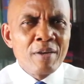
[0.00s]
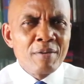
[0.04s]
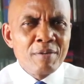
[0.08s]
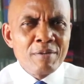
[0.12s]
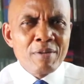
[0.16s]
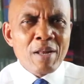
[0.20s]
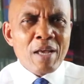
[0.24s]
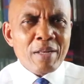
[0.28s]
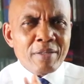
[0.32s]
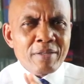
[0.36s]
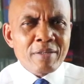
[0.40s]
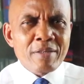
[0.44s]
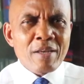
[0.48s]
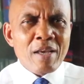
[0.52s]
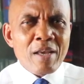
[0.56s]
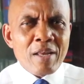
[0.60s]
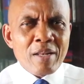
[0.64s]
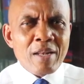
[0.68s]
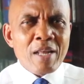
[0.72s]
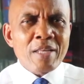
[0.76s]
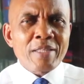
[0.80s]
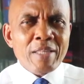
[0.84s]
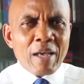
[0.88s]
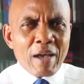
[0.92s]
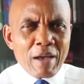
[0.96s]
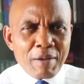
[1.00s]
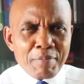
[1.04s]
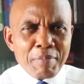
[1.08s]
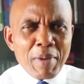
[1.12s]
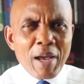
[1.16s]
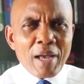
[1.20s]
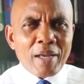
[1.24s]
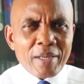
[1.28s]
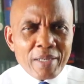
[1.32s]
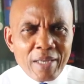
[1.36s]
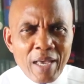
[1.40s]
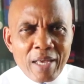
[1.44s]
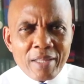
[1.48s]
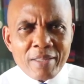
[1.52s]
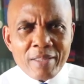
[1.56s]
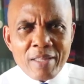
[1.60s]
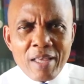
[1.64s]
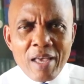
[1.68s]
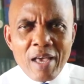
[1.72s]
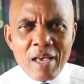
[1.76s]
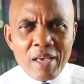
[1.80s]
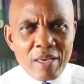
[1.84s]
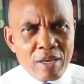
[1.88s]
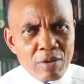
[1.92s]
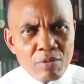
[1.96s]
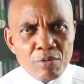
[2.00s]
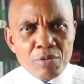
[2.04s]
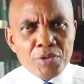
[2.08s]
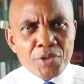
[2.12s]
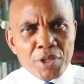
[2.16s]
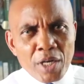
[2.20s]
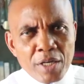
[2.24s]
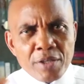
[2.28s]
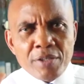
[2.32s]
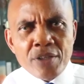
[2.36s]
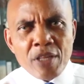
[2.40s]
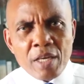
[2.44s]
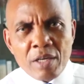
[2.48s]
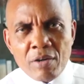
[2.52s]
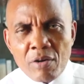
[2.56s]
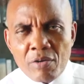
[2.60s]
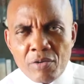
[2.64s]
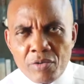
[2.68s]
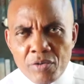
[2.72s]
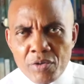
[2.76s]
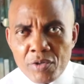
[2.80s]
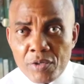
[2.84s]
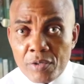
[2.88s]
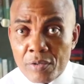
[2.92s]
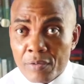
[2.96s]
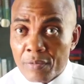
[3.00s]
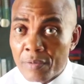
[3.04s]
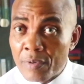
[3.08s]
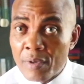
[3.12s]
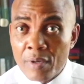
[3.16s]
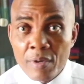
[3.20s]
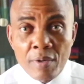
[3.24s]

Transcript: let our man get there, he will change the constitution.